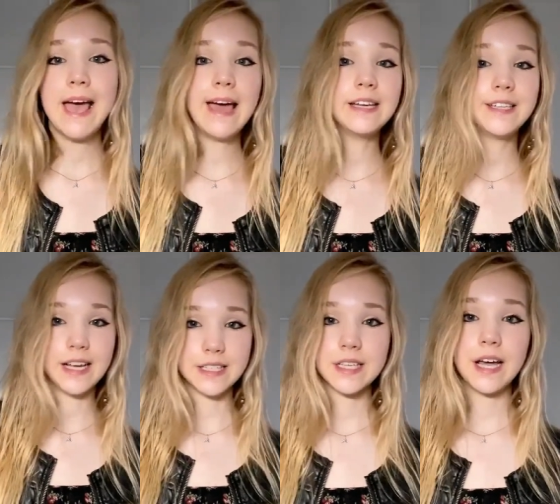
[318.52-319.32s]
And
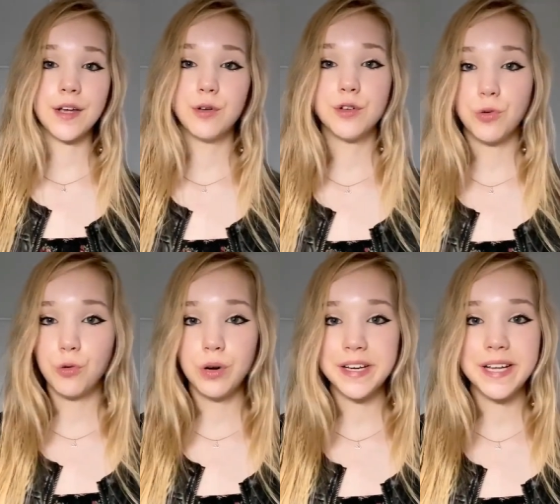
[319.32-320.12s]
yes, I could
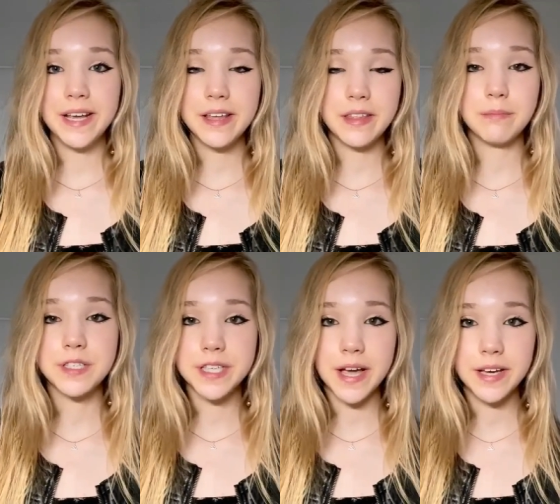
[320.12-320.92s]
already hear them
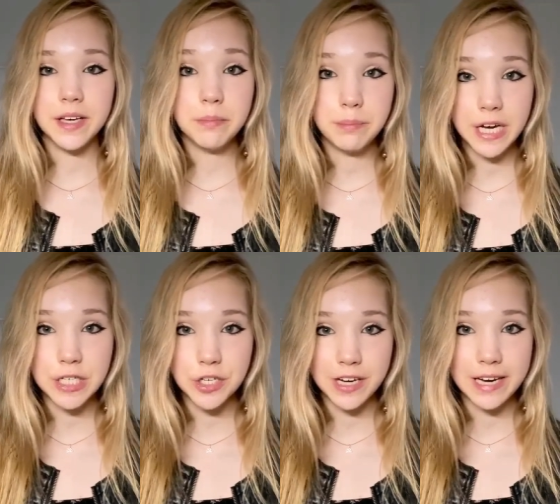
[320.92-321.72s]
sighing
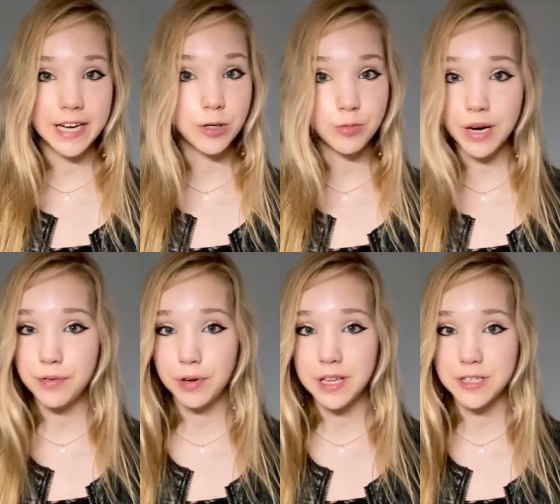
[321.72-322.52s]
impatiently, and
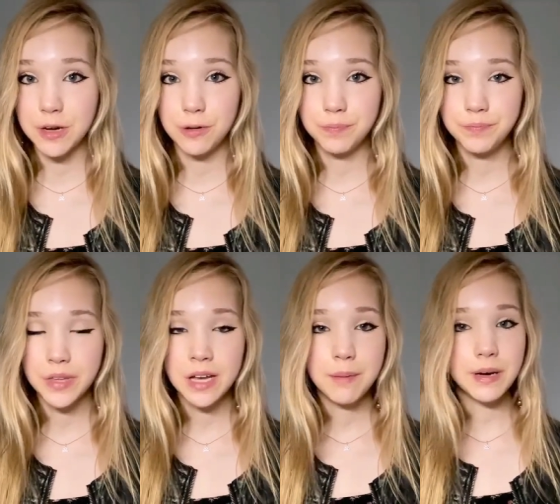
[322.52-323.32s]
rightfully so.
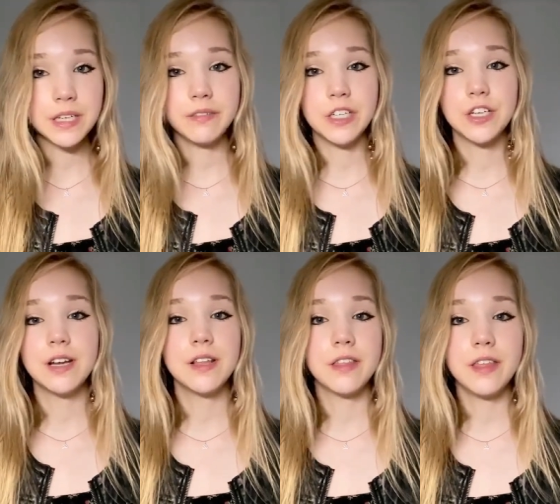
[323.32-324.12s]
But
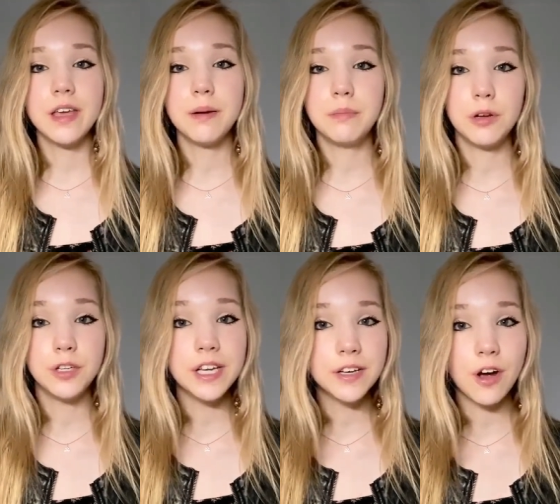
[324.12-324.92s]
eventually the
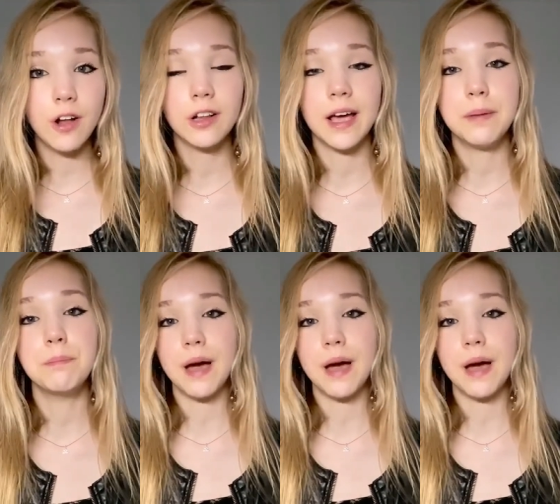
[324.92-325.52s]
employee girl came